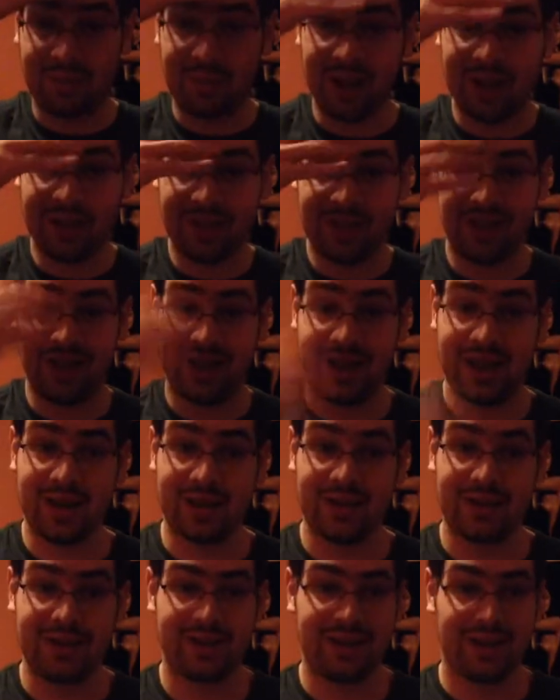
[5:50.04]
bulging
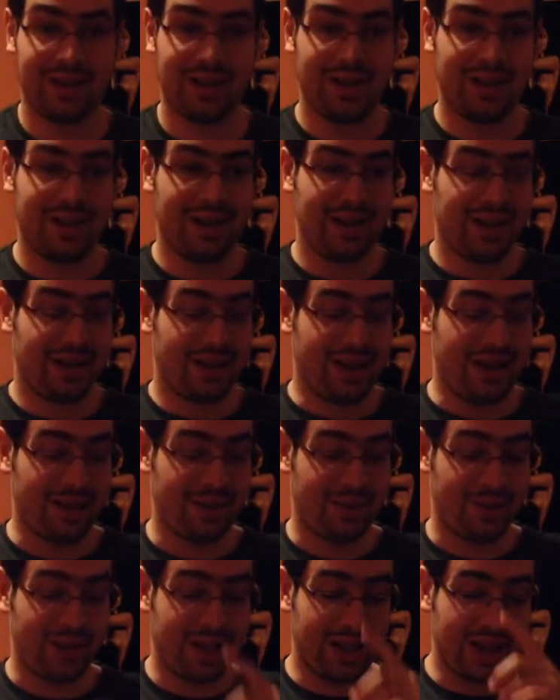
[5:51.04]
out, and
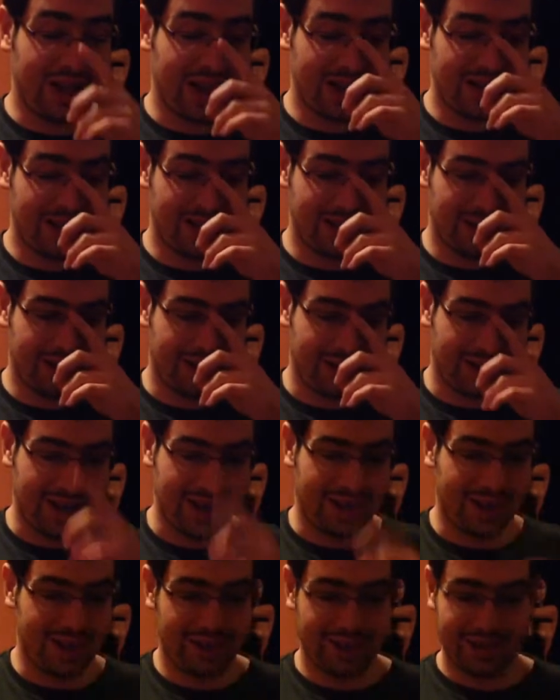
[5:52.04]
realizing like